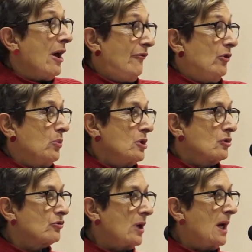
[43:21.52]
therefore, we
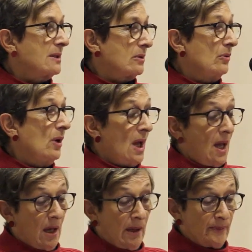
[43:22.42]
should try to
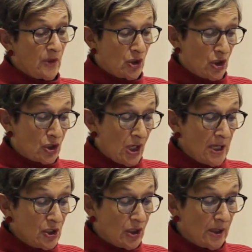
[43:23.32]

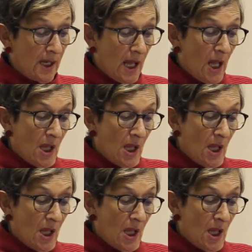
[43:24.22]
change it.